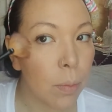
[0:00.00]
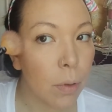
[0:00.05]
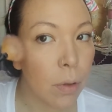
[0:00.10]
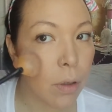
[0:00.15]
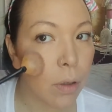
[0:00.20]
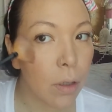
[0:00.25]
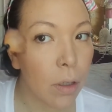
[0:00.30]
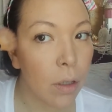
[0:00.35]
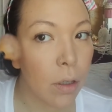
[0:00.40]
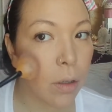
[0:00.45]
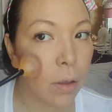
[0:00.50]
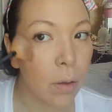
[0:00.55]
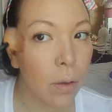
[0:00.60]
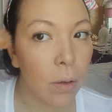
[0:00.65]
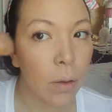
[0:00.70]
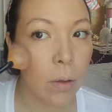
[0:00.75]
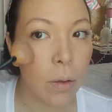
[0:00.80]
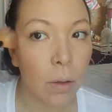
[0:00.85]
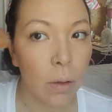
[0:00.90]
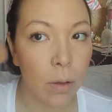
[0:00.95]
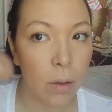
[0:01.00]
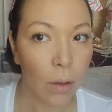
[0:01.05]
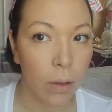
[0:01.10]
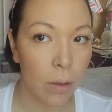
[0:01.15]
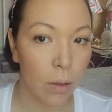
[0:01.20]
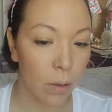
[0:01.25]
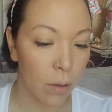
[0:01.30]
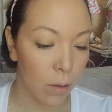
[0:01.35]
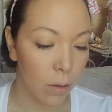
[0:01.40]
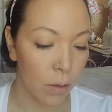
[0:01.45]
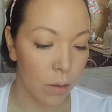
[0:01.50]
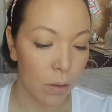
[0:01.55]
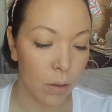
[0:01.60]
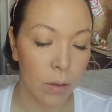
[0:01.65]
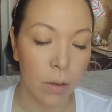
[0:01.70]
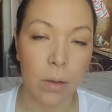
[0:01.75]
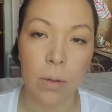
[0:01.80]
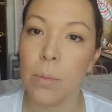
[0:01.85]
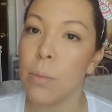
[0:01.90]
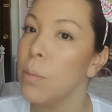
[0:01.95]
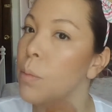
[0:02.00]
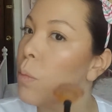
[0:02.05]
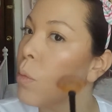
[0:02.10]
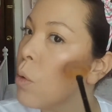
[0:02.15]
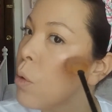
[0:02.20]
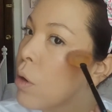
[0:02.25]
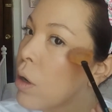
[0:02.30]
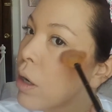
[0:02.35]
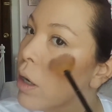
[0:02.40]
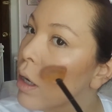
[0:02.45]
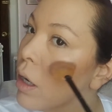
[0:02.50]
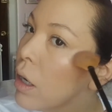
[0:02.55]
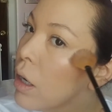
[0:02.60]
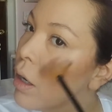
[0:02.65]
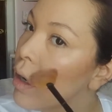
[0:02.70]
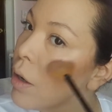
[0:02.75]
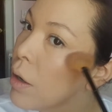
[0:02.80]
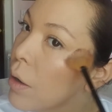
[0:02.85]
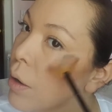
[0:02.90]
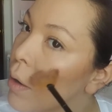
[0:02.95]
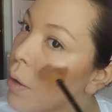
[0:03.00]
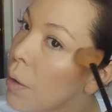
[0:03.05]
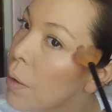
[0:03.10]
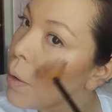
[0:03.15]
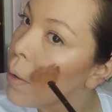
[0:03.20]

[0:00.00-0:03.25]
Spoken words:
put a little more here.